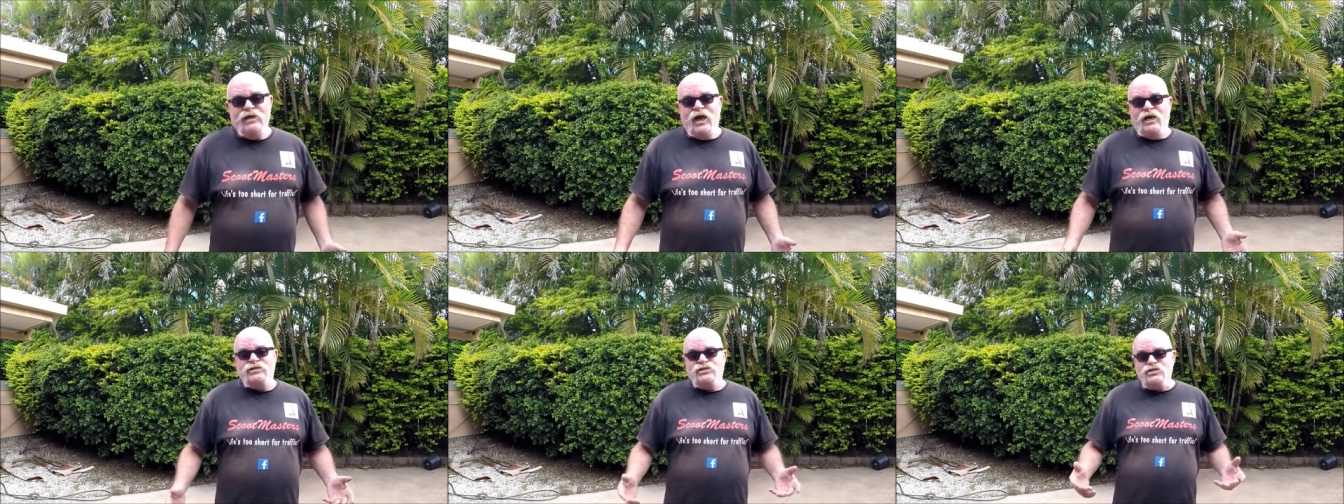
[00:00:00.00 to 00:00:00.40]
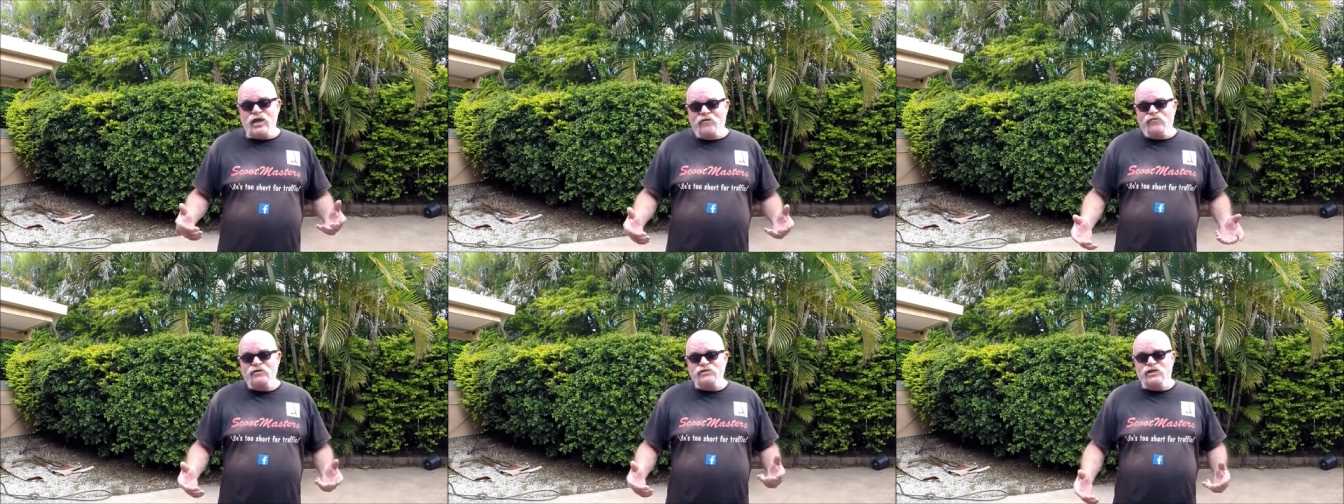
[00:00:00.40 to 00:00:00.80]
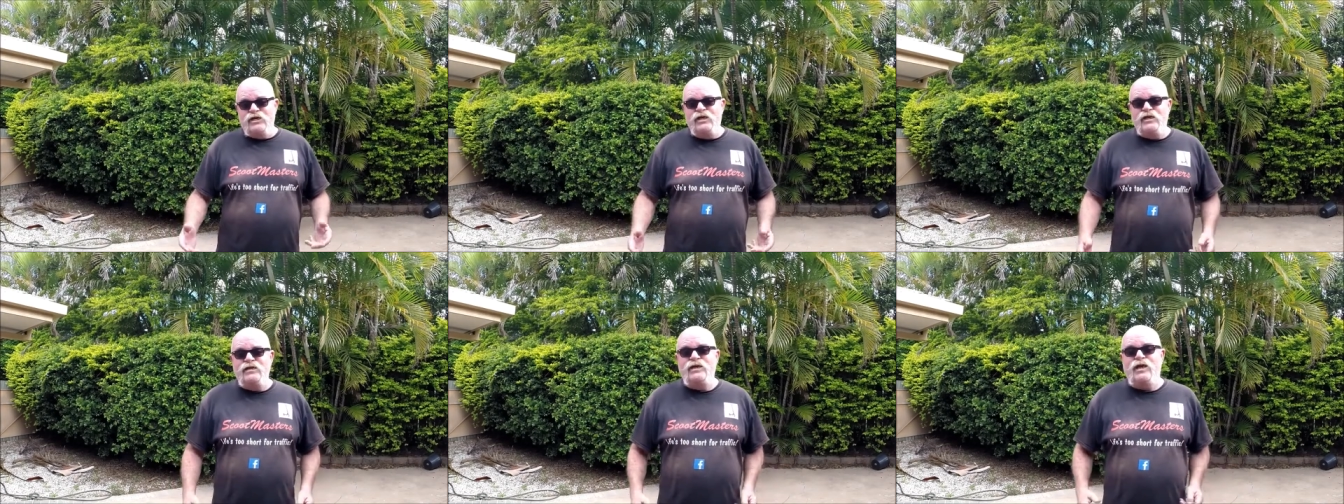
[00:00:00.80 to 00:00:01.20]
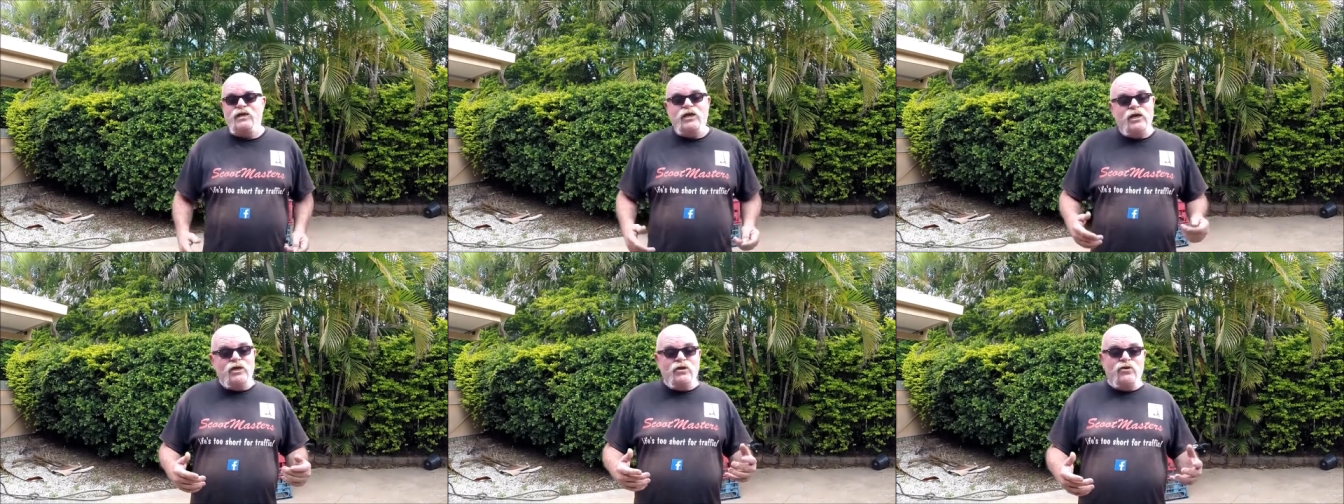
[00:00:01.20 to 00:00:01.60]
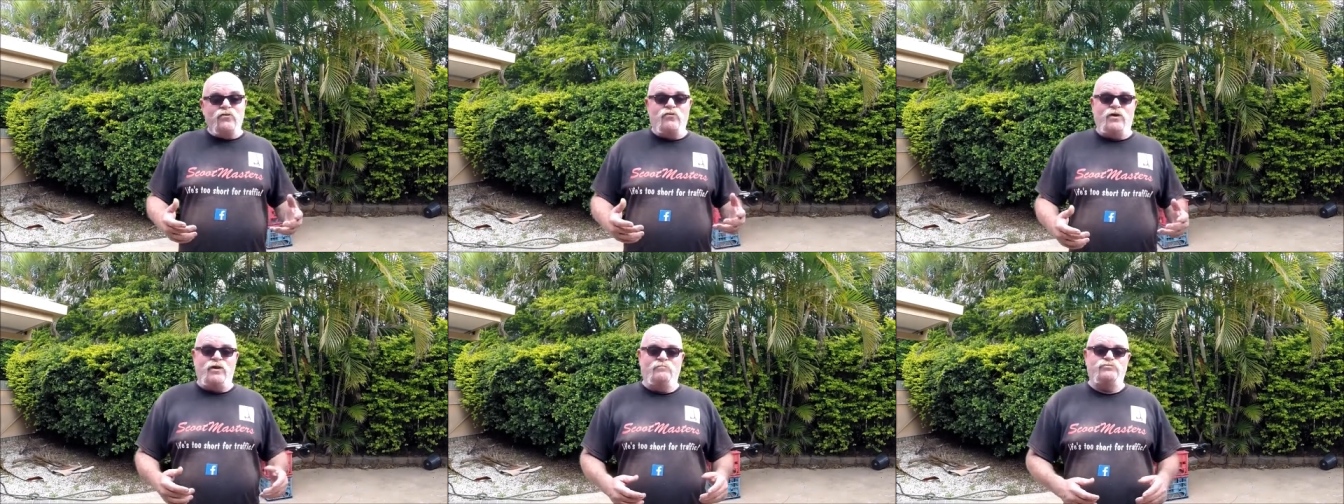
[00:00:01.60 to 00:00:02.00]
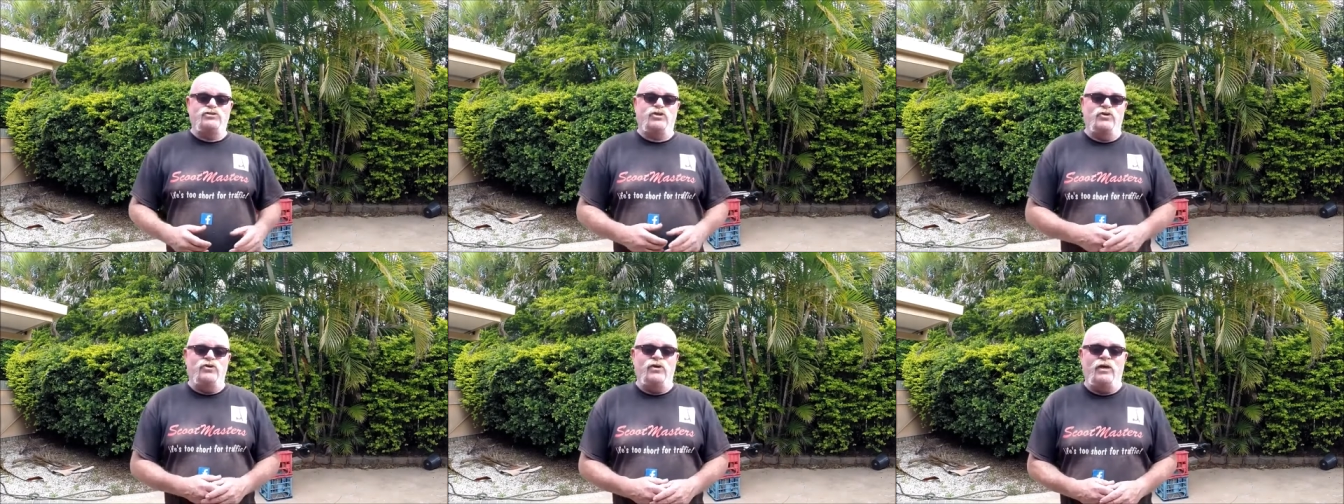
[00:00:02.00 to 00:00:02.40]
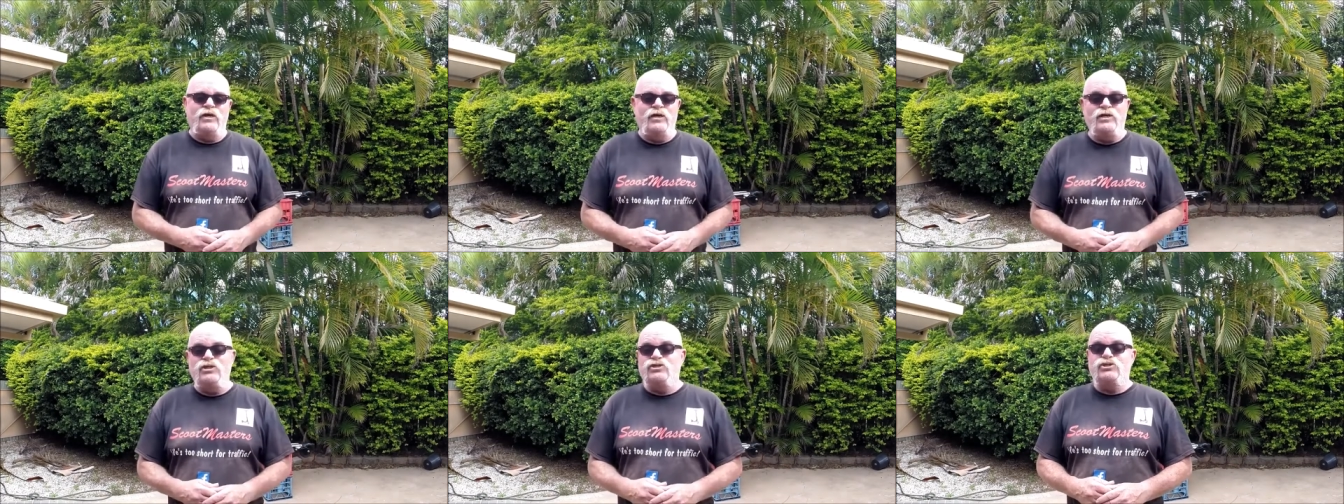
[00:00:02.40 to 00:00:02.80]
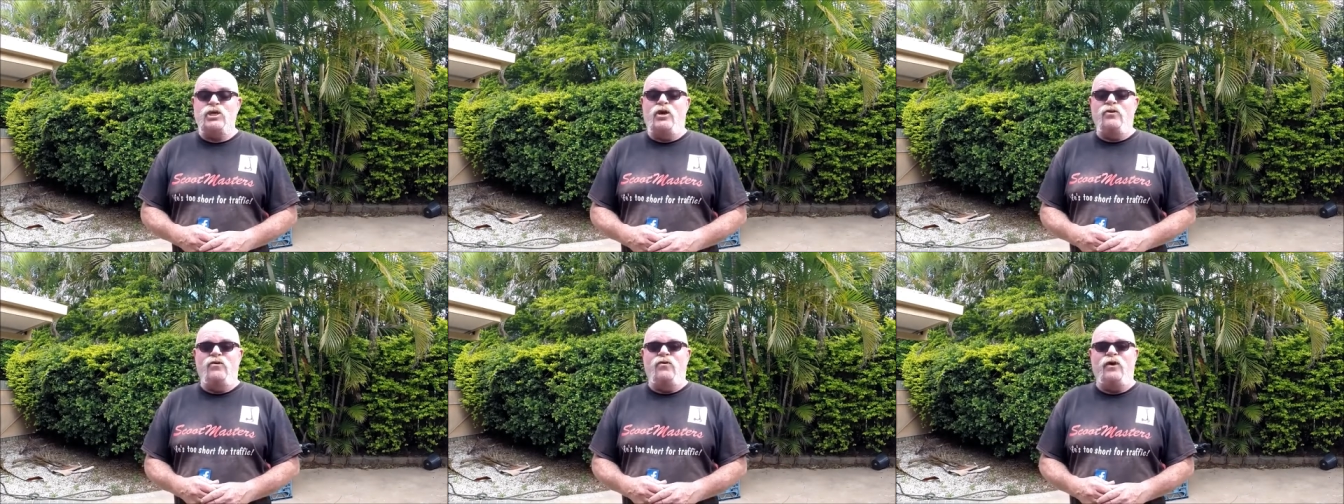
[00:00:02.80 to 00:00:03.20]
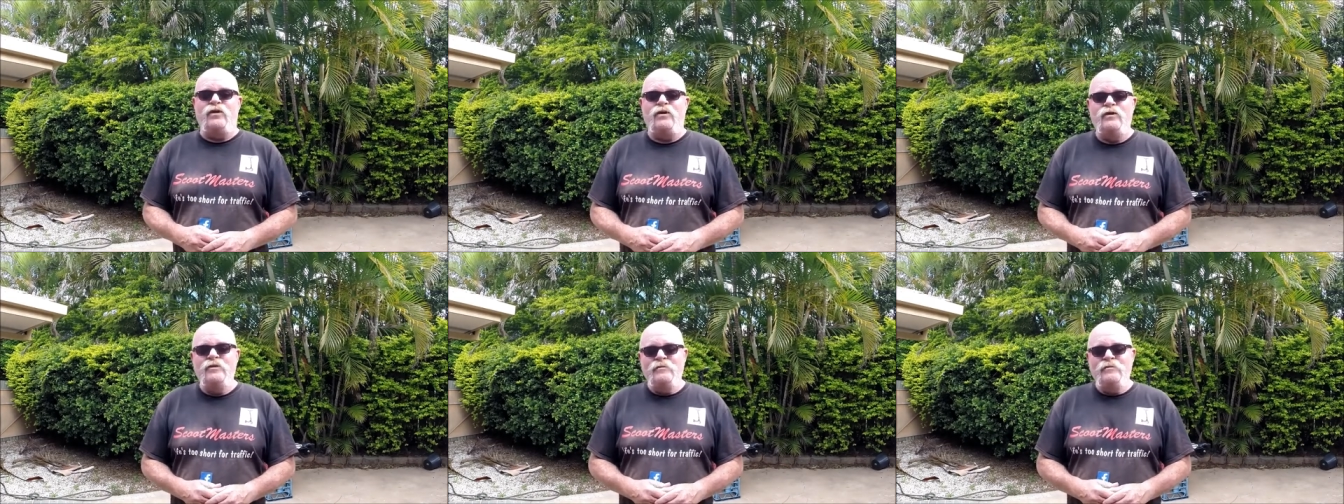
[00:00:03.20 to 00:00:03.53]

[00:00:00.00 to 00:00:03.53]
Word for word: A 17 kilogram scooter. It is so light.